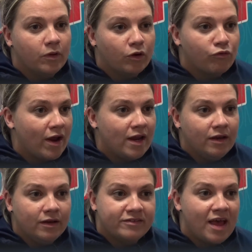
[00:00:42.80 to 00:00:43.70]

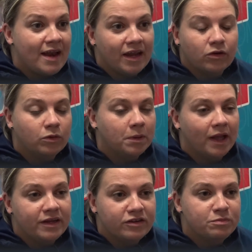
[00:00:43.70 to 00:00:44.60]
Great technical
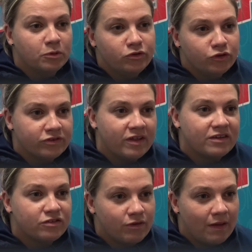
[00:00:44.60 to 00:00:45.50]
players, but just that
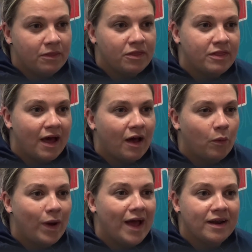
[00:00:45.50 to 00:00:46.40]
strength, that
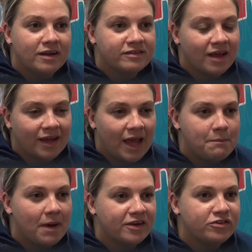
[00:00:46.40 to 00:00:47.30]
awareness, that game
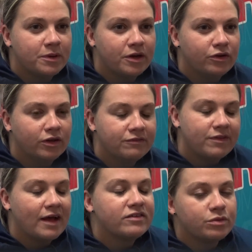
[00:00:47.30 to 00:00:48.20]
management and all of
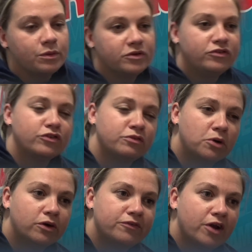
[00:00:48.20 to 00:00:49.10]
that. So it was just
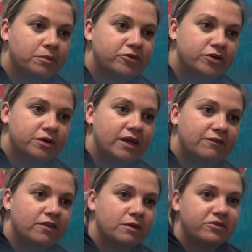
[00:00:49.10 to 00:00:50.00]
more of an opportunity
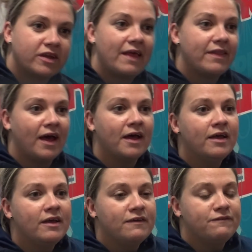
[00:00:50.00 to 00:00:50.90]
for them to get that
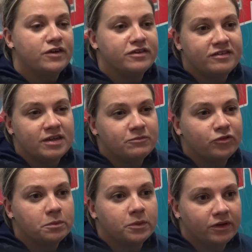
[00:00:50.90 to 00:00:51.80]
first team
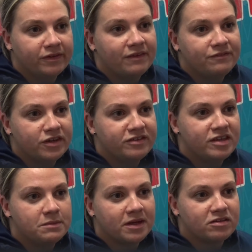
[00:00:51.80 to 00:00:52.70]
football and that first
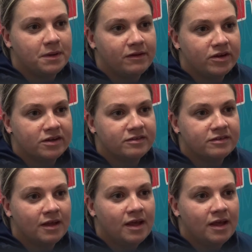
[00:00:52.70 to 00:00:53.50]
team experience.